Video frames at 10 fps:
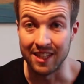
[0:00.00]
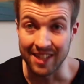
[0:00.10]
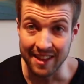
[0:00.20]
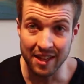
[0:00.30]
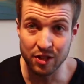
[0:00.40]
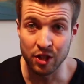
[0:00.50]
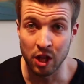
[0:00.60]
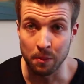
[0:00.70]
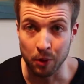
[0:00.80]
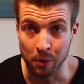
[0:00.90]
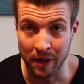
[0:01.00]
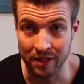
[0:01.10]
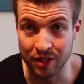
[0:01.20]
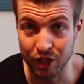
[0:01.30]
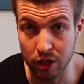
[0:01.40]
A $10,000 per
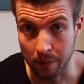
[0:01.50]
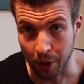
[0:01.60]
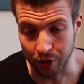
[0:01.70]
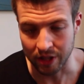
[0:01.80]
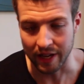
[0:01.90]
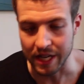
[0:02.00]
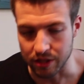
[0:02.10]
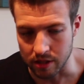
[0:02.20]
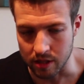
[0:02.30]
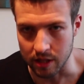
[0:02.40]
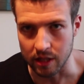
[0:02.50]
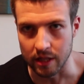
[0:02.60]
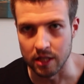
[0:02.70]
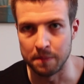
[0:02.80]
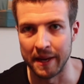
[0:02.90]
month digital marketing agency
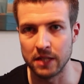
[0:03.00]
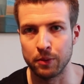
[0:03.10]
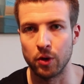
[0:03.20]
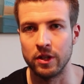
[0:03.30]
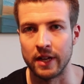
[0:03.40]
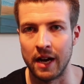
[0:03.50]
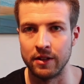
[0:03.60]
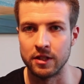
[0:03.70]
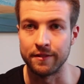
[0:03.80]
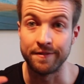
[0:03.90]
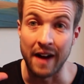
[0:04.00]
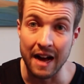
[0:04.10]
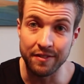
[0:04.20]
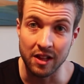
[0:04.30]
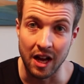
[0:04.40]
is best broken down into
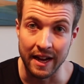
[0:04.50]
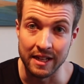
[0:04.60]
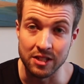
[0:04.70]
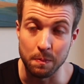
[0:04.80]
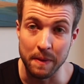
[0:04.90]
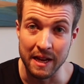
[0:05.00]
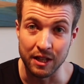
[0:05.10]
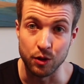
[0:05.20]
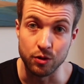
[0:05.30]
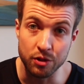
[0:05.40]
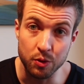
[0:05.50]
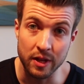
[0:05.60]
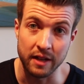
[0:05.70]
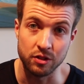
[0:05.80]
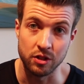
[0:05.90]
5 clients paying you
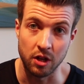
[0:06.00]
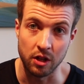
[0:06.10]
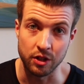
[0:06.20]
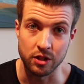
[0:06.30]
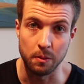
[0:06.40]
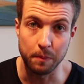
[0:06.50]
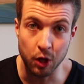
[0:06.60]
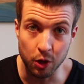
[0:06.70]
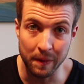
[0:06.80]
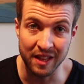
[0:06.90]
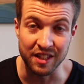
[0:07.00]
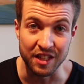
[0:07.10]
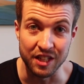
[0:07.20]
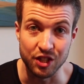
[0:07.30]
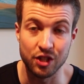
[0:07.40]
$2,000 per month
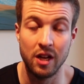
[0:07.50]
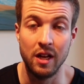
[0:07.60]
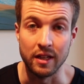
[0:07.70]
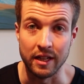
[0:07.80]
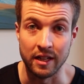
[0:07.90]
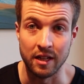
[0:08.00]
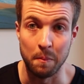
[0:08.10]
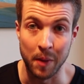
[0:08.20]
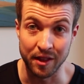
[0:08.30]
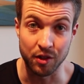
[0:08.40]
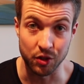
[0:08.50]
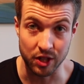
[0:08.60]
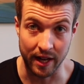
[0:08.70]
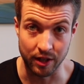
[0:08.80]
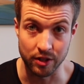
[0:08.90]
each in monthly
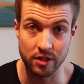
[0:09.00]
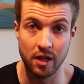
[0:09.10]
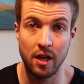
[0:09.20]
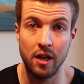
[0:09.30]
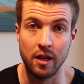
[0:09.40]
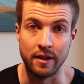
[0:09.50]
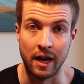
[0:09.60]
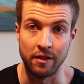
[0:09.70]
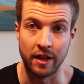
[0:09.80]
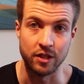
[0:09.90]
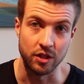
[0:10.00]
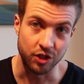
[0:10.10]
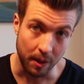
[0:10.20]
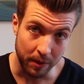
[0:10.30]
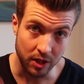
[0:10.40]
retainers. Now let's
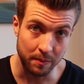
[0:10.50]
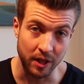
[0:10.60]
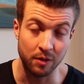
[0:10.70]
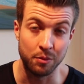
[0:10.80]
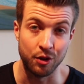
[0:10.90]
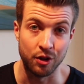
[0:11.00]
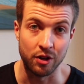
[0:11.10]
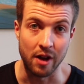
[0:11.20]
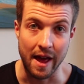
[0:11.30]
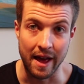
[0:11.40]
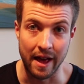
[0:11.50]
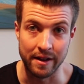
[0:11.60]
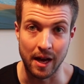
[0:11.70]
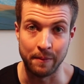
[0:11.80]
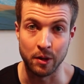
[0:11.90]
jump onto my computer
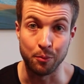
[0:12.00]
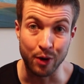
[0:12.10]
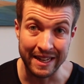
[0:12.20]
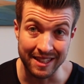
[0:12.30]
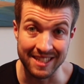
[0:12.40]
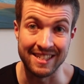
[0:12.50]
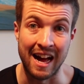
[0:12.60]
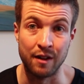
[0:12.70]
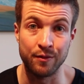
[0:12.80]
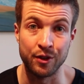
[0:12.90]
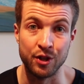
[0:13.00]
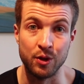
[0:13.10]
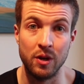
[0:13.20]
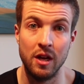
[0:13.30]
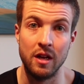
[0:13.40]
and I'm gonna break this down for
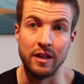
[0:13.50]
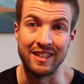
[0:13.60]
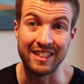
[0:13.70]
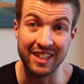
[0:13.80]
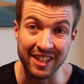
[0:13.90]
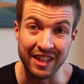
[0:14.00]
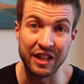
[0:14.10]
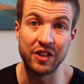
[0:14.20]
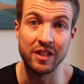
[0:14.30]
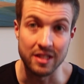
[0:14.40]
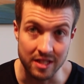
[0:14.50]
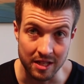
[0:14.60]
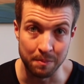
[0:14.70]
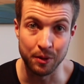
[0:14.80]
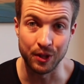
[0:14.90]
you in clear,
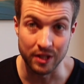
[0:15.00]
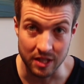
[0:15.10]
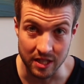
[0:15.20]
simple